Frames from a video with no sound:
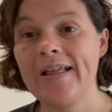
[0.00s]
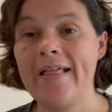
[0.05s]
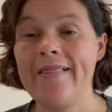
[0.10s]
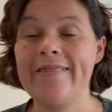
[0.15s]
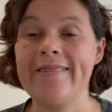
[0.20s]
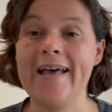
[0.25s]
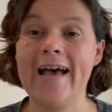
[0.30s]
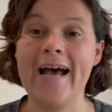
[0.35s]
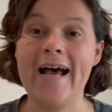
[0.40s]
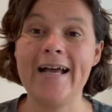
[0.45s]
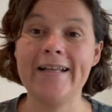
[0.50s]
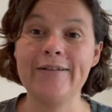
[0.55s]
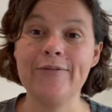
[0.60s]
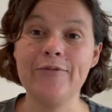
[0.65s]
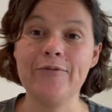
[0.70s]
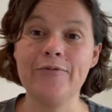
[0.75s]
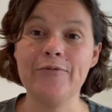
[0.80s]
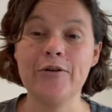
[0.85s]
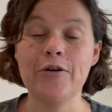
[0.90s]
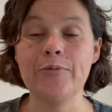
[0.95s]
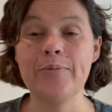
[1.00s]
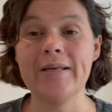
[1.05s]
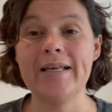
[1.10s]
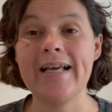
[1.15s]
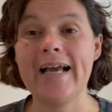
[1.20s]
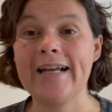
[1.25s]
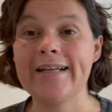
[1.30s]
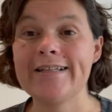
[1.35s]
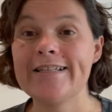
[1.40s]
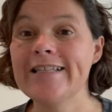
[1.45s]
that will be
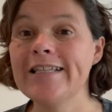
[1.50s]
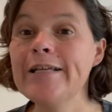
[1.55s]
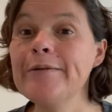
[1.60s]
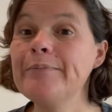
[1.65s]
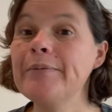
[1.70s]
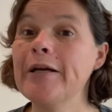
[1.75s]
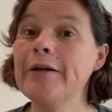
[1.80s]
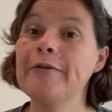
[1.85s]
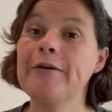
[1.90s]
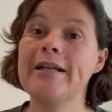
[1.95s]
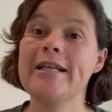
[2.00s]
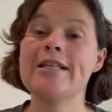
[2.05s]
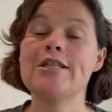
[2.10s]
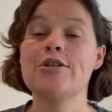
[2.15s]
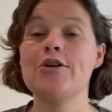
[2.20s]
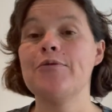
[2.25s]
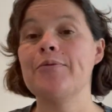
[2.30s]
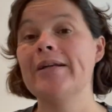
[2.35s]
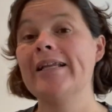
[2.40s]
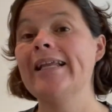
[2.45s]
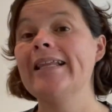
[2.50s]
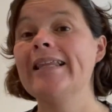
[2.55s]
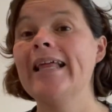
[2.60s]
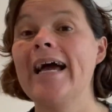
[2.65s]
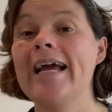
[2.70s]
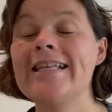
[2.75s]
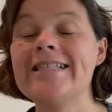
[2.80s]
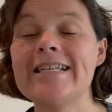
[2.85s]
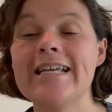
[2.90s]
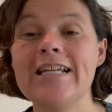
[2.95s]
kind of sleeping when it's already
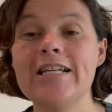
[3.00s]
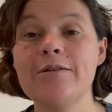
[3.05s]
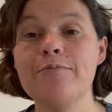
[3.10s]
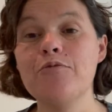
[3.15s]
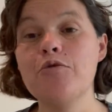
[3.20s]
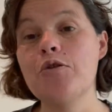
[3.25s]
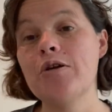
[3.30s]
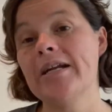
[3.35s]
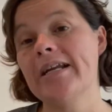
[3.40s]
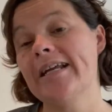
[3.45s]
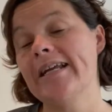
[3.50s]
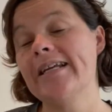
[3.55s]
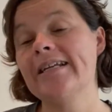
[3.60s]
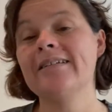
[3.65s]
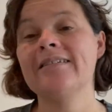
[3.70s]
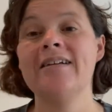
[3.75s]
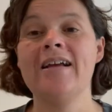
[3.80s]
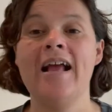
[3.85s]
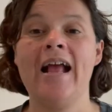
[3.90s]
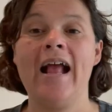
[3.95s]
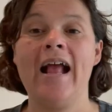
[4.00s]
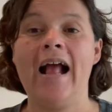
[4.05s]
light in the morning